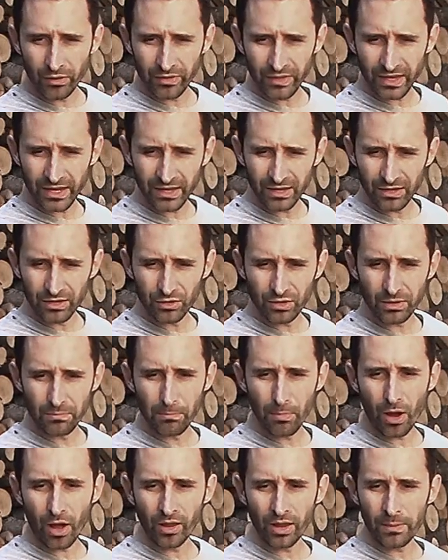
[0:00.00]
that you can
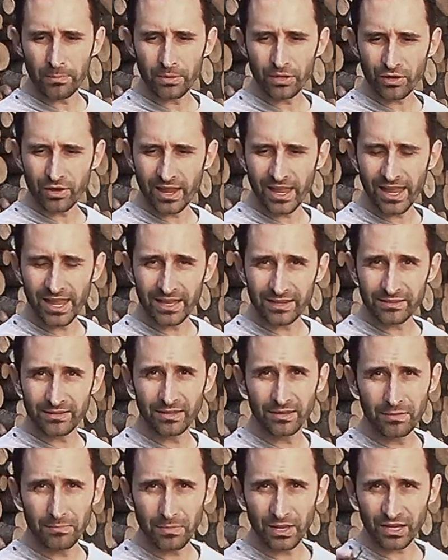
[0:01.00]
ball up in your hand,
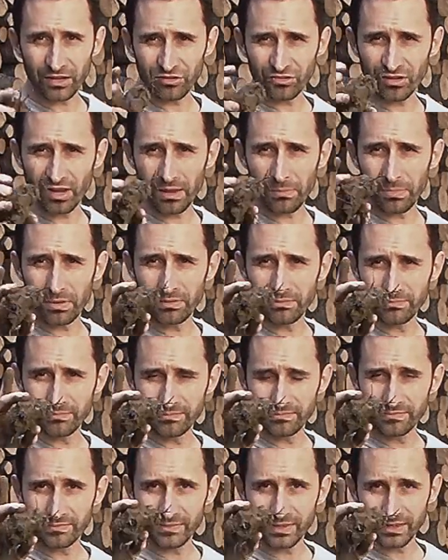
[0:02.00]
make a shape
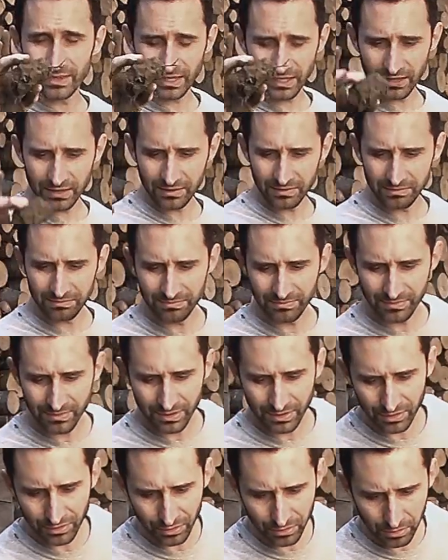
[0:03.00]
that,
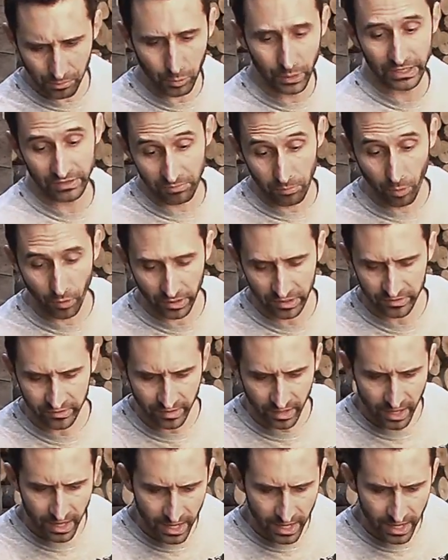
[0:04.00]
when it's moist,